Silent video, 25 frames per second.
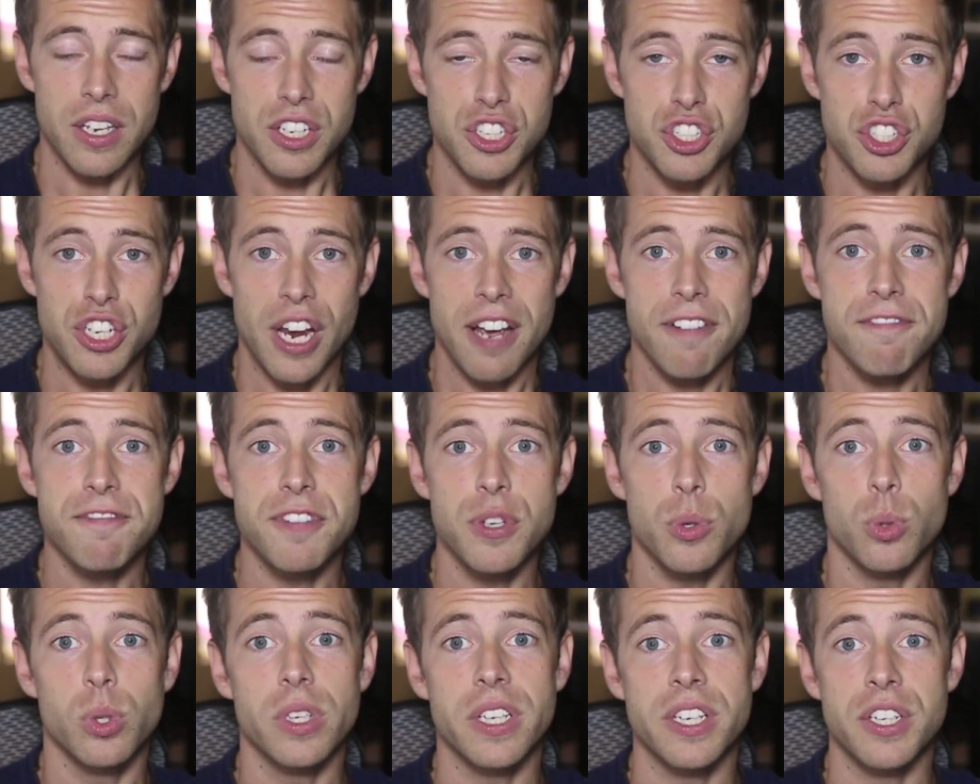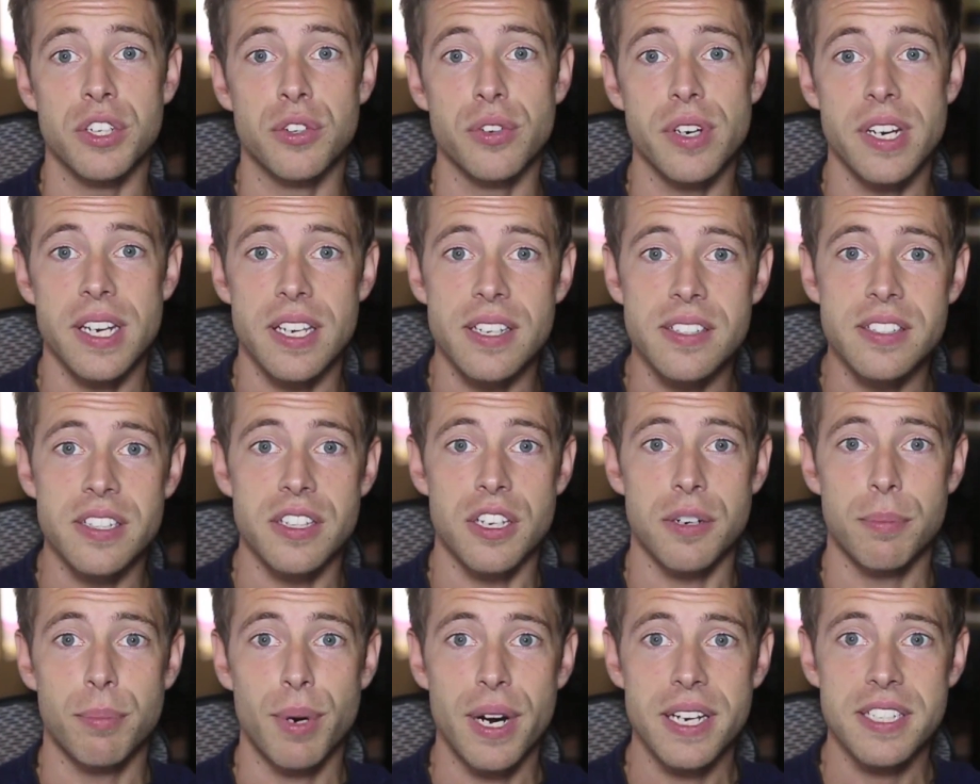jet fuel ingredients in
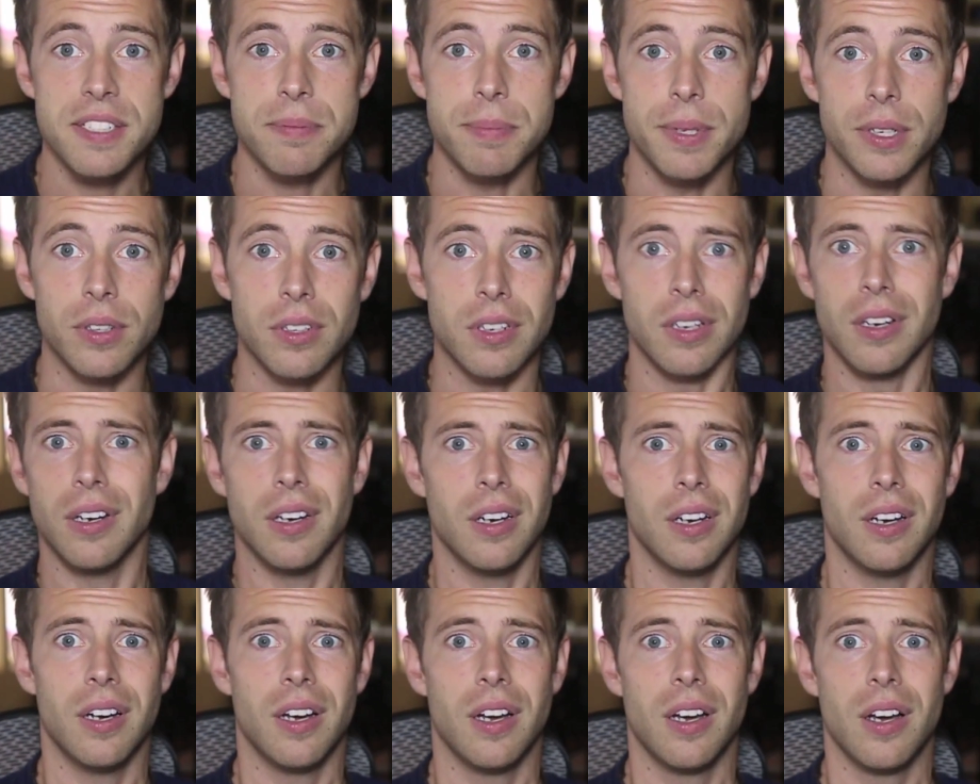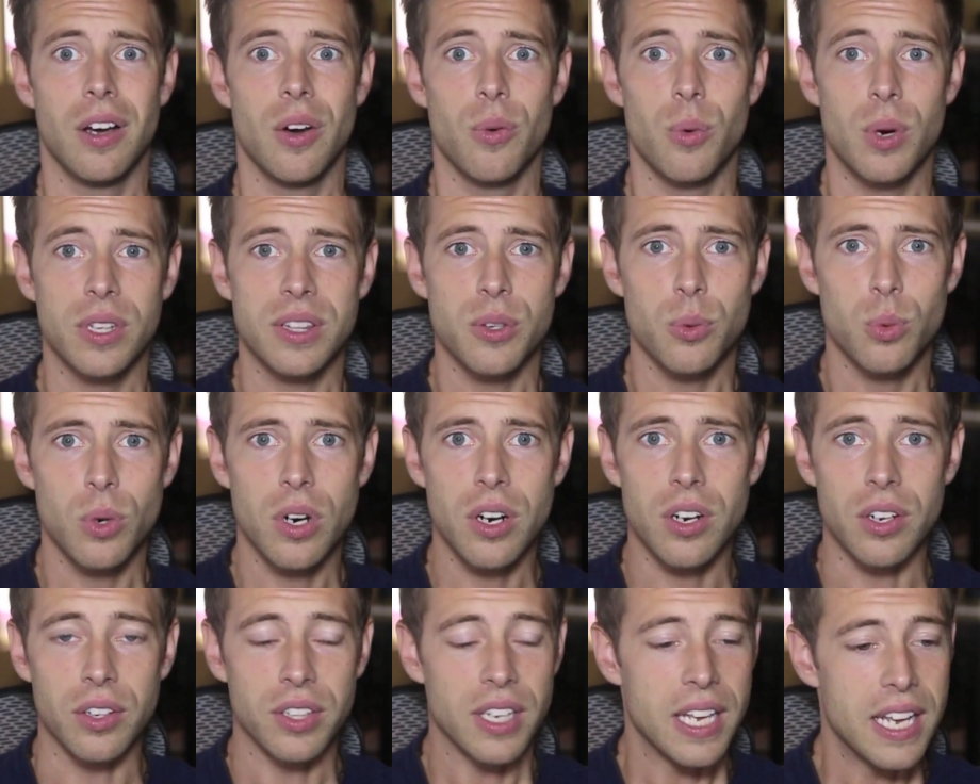their breast milk. What the
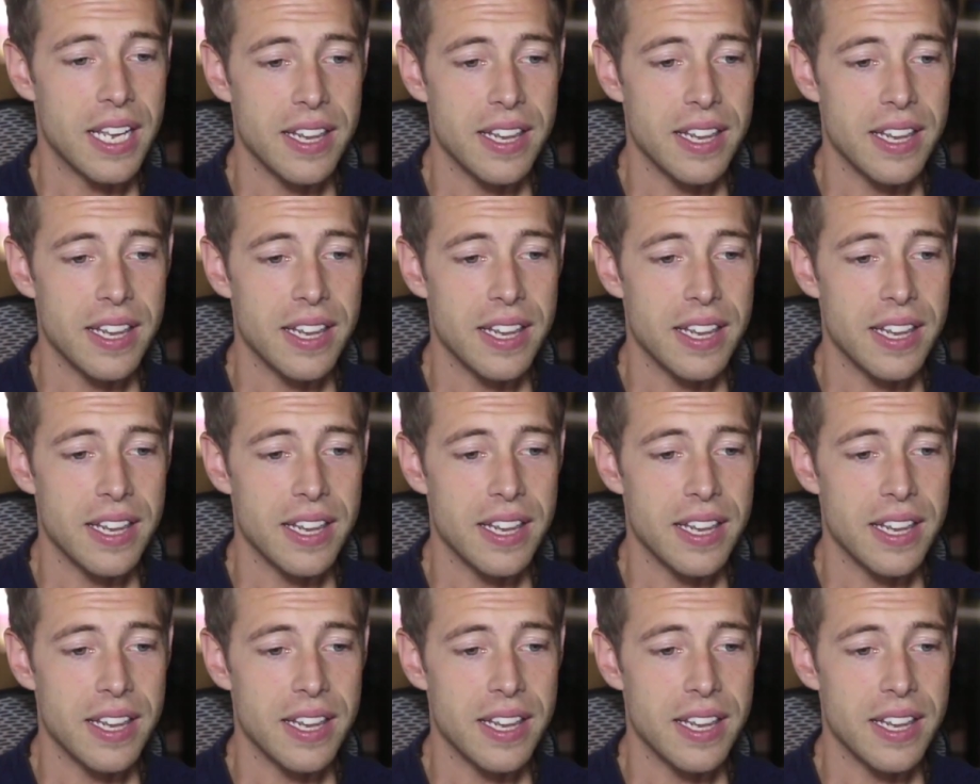world?